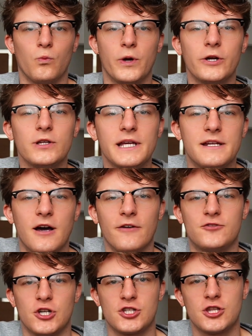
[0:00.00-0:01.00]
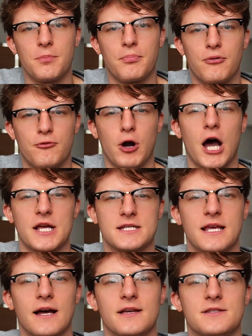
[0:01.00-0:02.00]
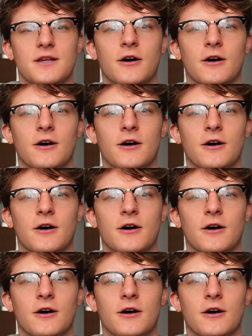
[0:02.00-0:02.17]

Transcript: Weirdly enough, just the process